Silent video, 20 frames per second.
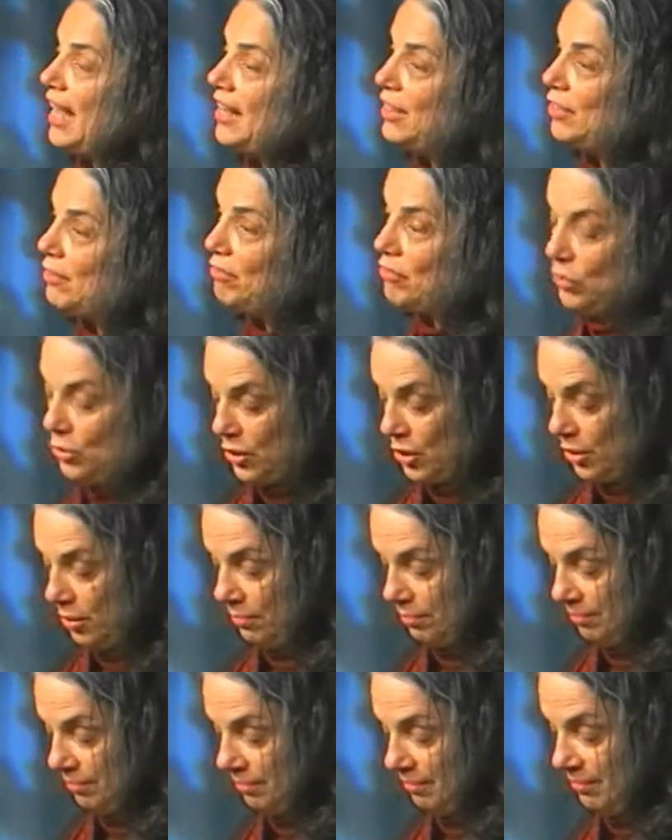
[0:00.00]
and the voodoo,
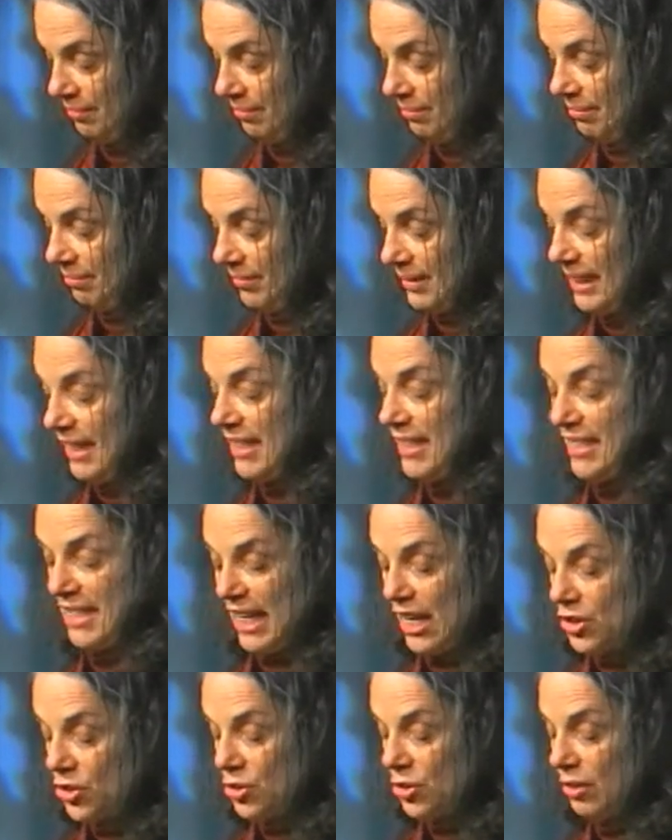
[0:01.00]
the
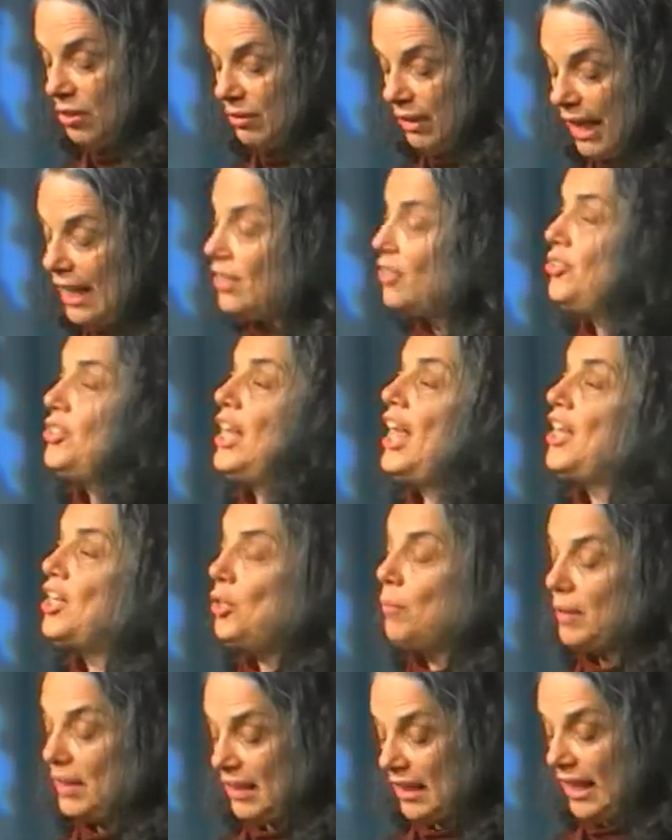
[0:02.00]
essential and
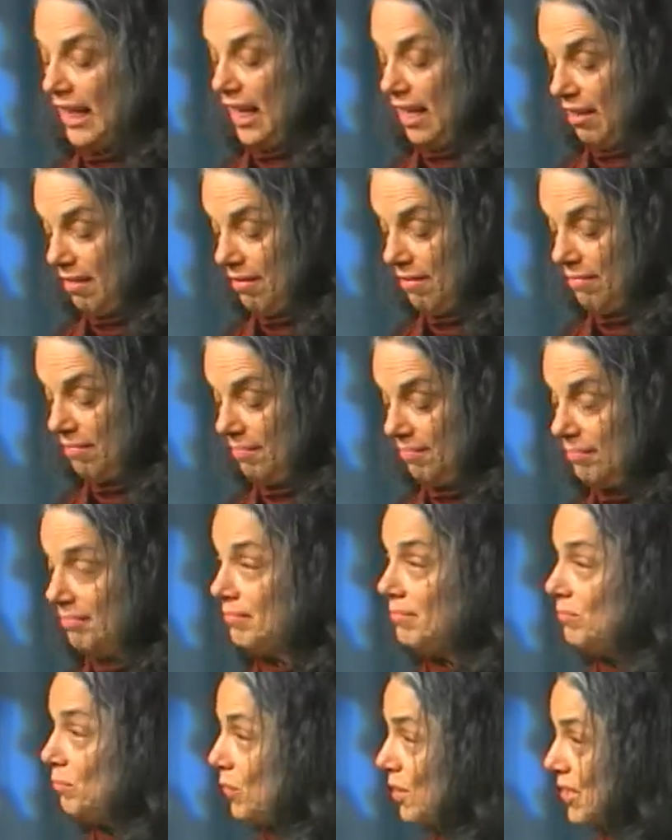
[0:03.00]
genuine Keith
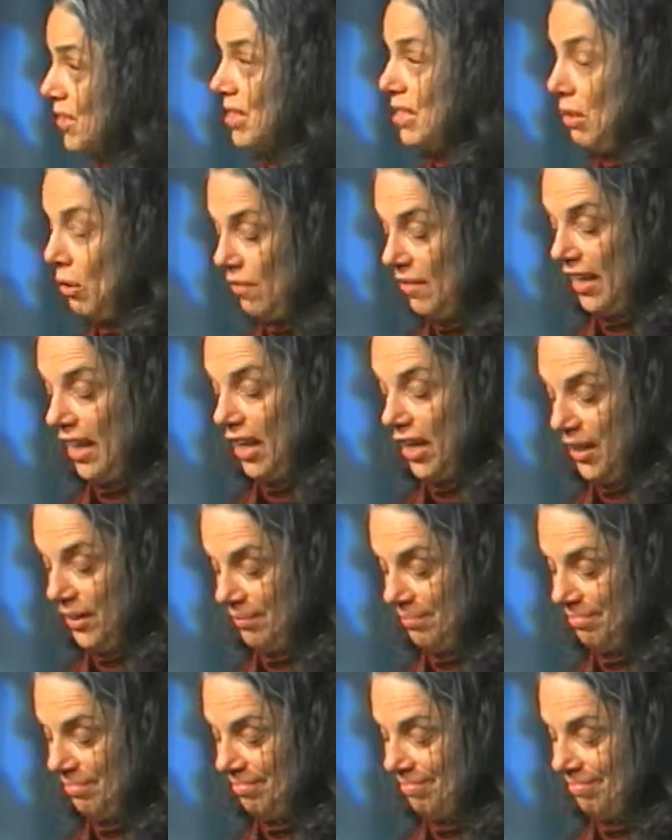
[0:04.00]
was still there.